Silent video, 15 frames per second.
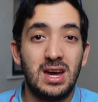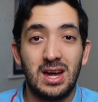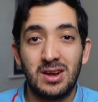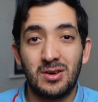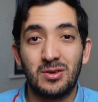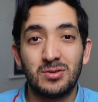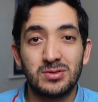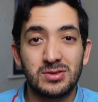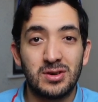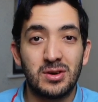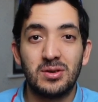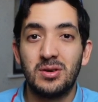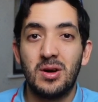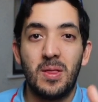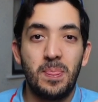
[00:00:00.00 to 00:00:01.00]
and
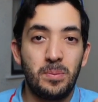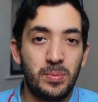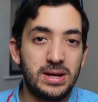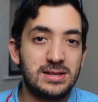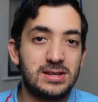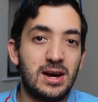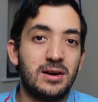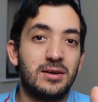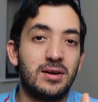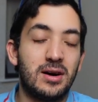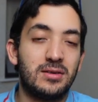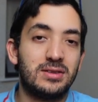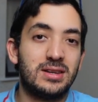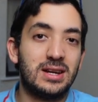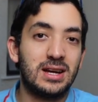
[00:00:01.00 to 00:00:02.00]
also big shout
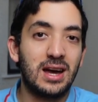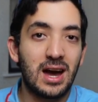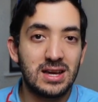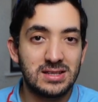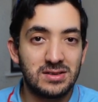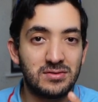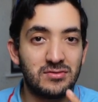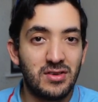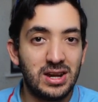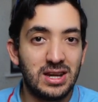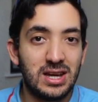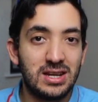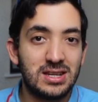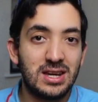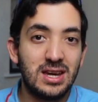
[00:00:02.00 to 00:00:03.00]
out to the guys on
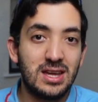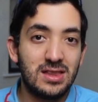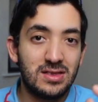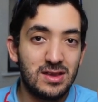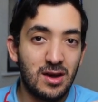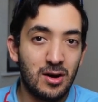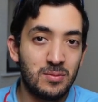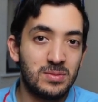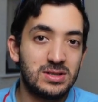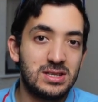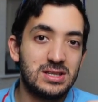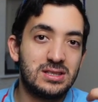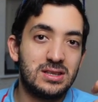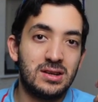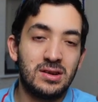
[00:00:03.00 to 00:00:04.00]
Reddit, the Home
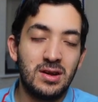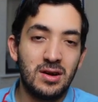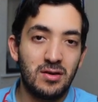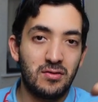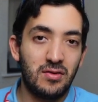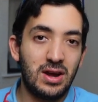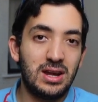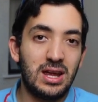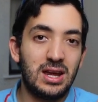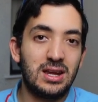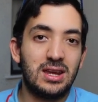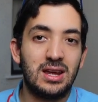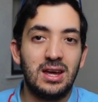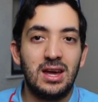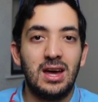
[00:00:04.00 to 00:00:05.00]
Assistant Reddit.